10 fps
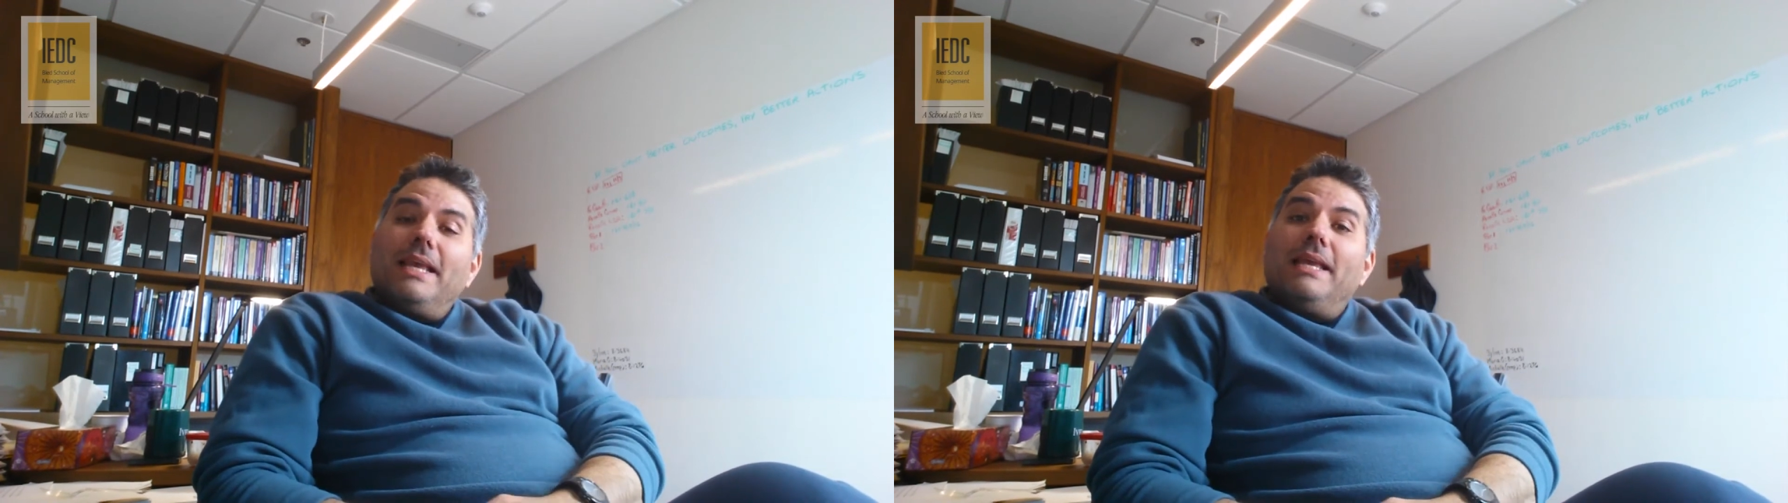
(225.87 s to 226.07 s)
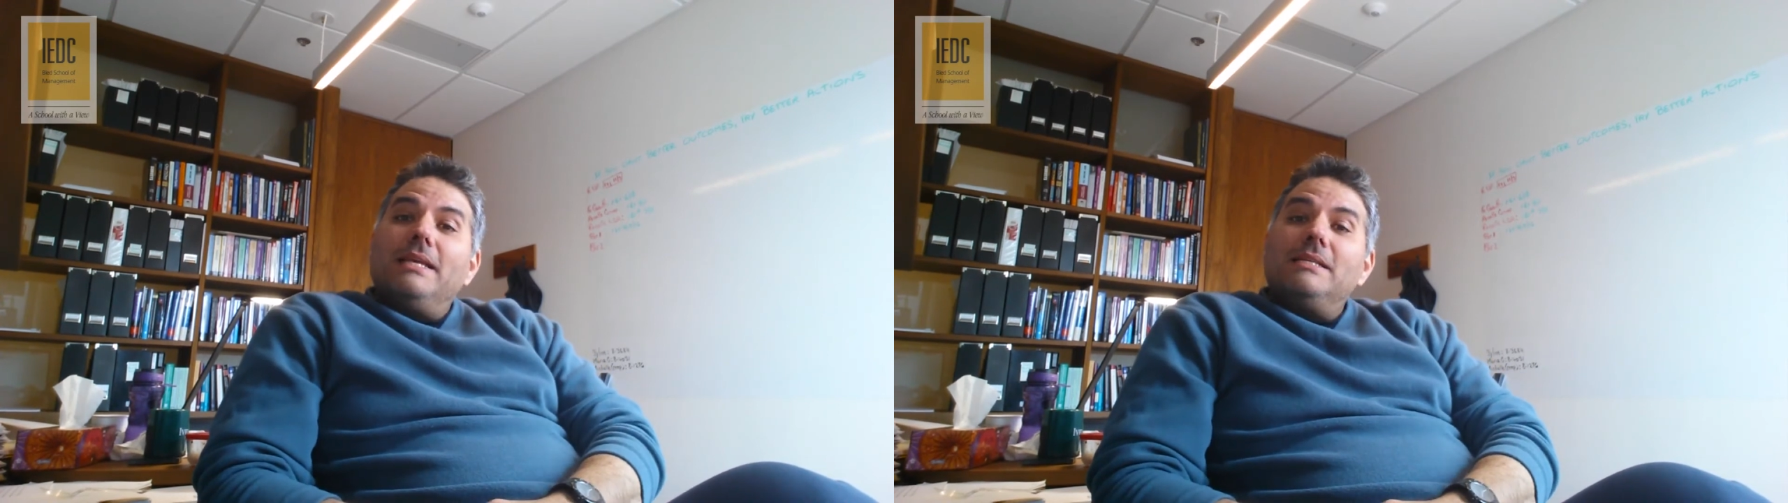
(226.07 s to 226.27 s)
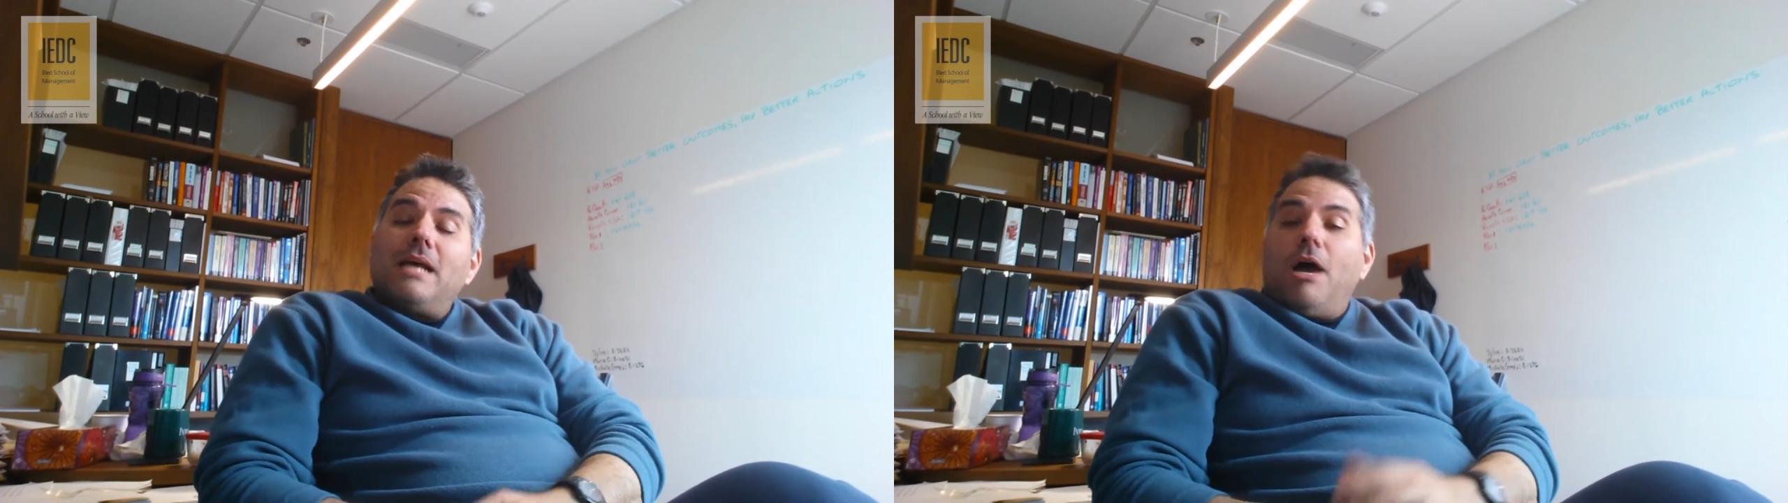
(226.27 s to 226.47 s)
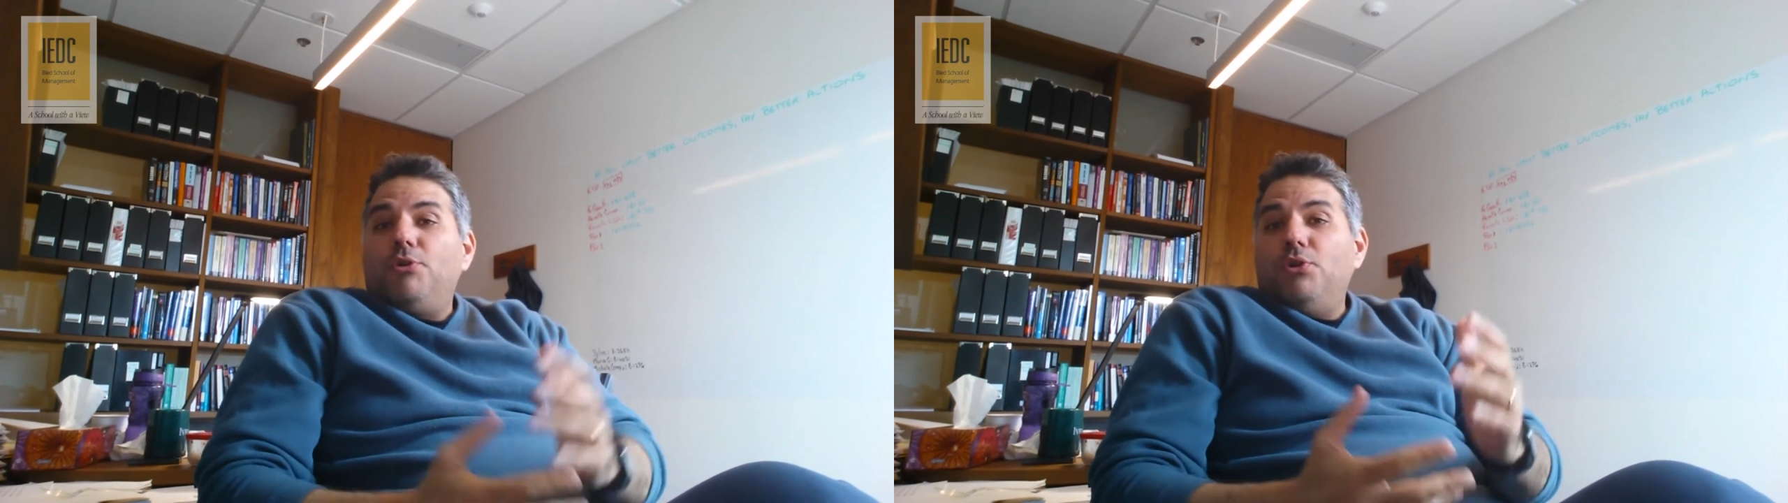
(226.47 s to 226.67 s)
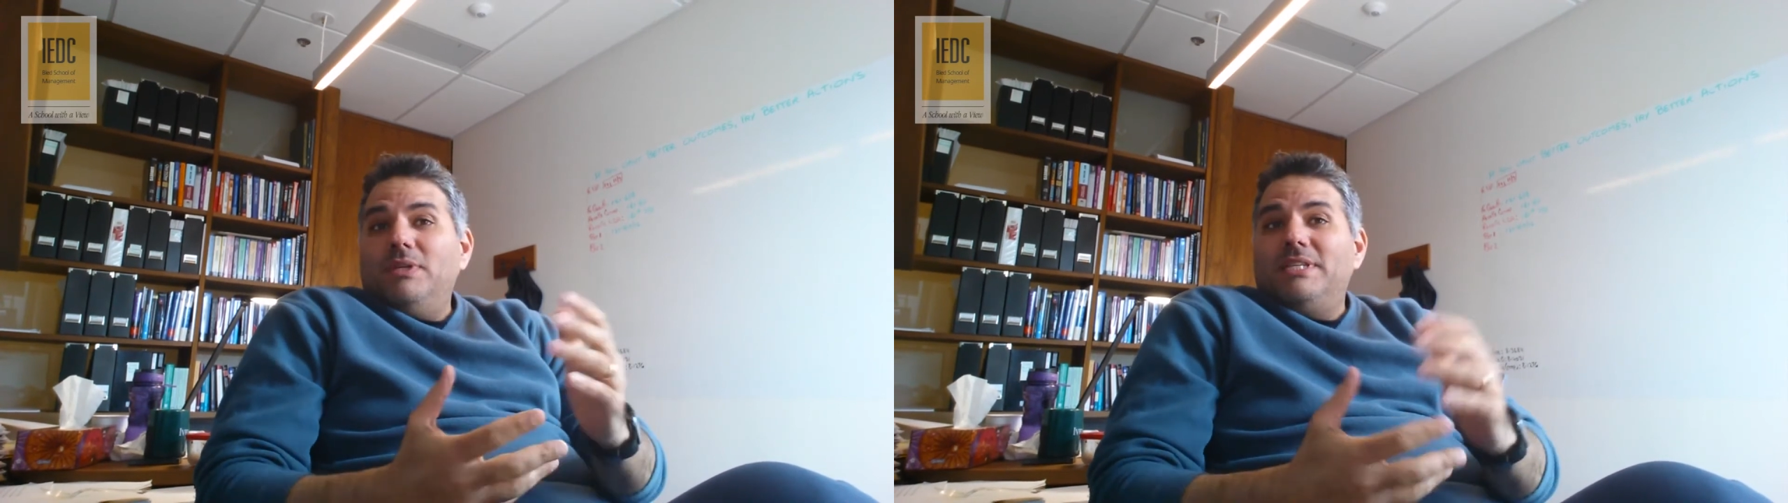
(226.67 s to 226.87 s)
is
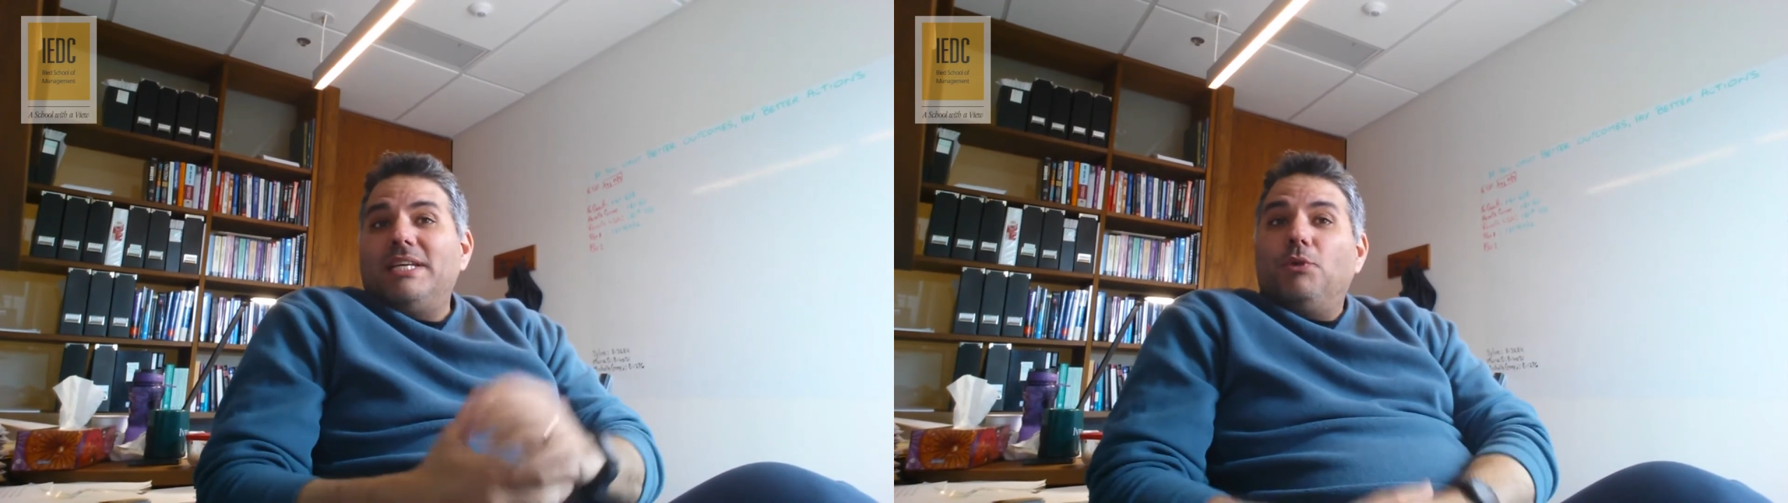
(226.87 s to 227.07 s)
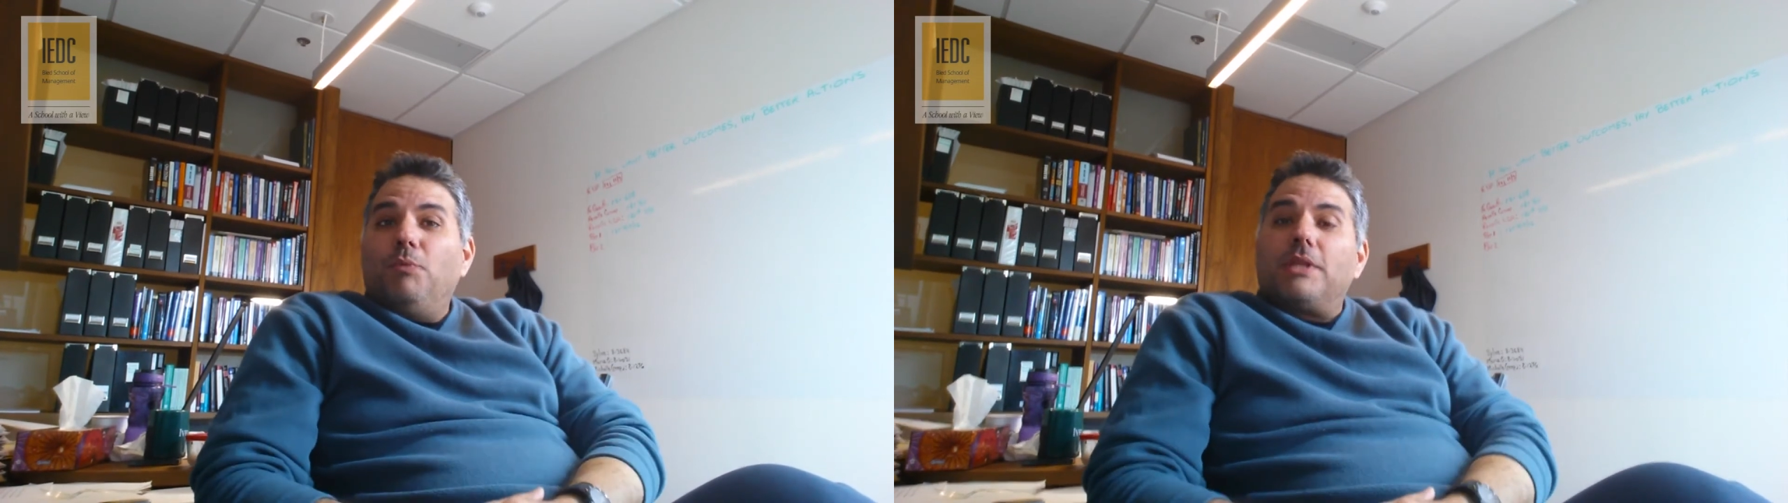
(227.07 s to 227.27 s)
how do you deal